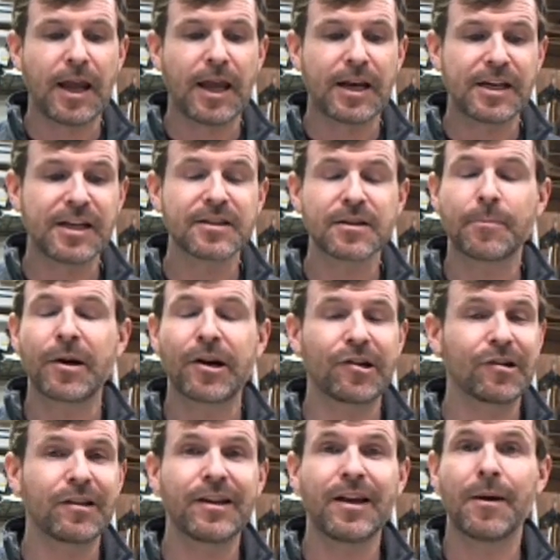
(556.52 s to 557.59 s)
he's
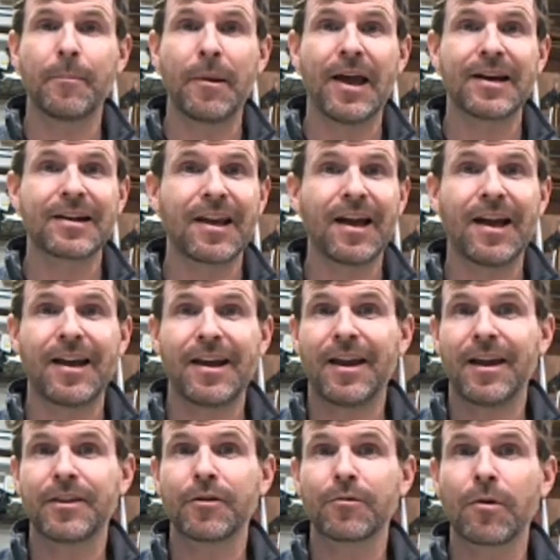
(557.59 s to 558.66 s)
apparently a bad guy,
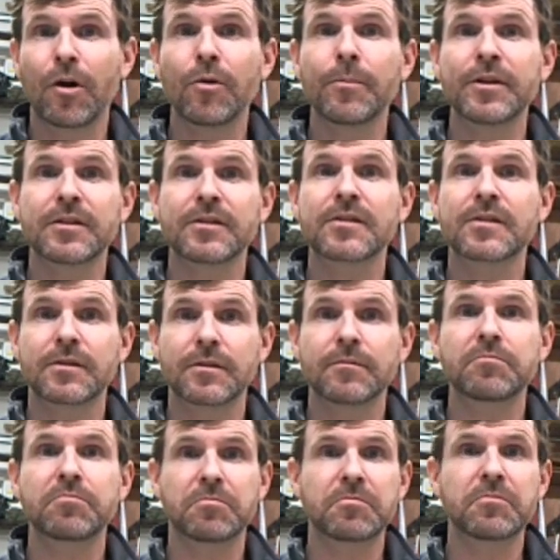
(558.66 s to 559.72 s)
and the Romans,
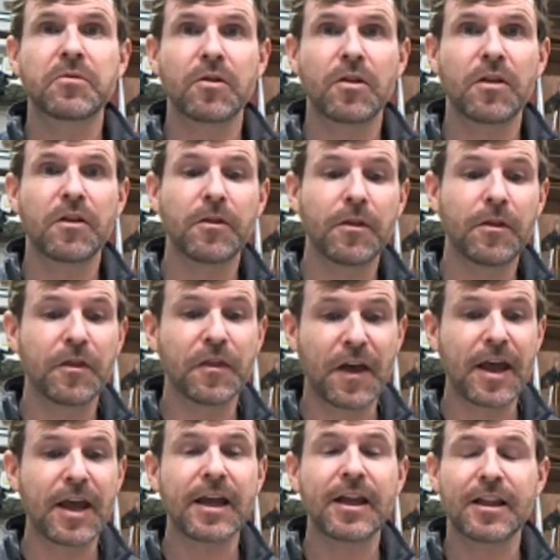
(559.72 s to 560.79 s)

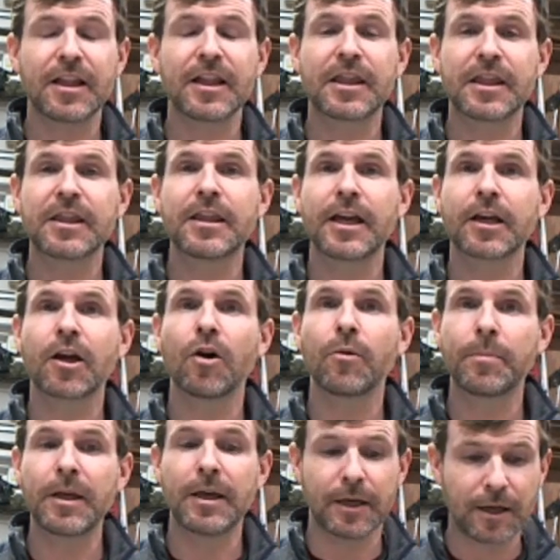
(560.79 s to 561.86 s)
they go
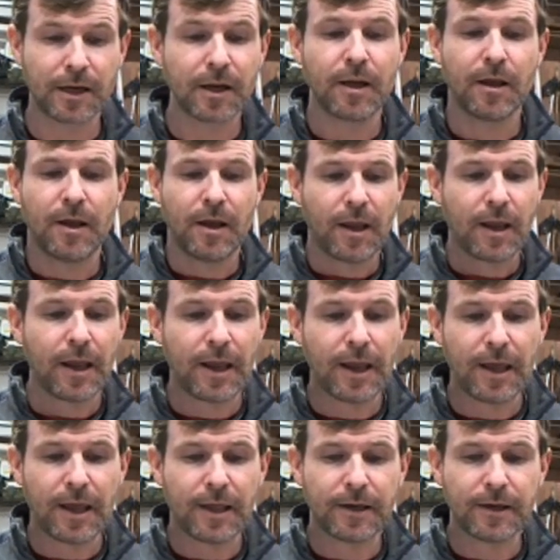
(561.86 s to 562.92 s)
big.
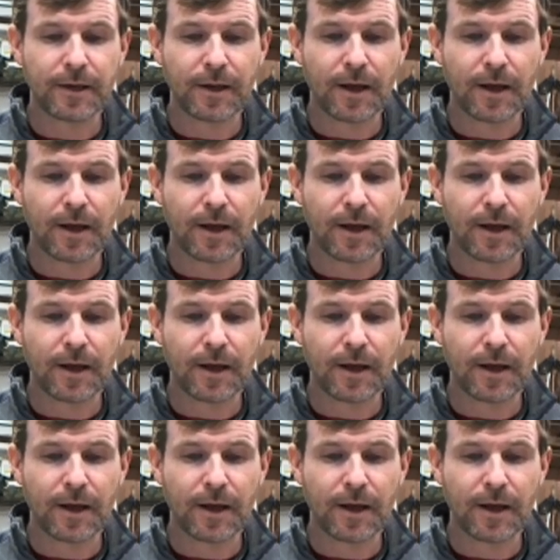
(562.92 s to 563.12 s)
And